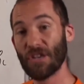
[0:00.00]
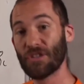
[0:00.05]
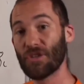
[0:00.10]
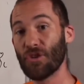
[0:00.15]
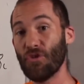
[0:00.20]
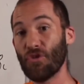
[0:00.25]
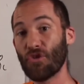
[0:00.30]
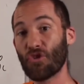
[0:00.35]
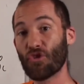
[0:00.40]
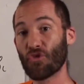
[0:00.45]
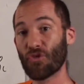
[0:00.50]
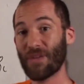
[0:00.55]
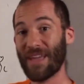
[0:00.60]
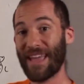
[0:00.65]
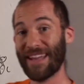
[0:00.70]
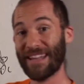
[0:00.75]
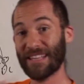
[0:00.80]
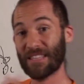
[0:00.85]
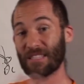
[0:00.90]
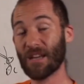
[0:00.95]
So you
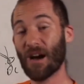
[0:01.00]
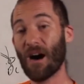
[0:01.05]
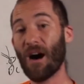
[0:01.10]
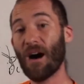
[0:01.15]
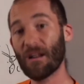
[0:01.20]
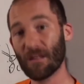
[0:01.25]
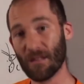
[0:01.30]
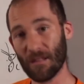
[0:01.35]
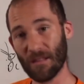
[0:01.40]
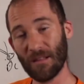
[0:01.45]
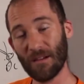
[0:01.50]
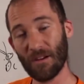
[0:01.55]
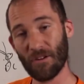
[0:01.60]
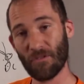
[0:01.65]
create a tunnel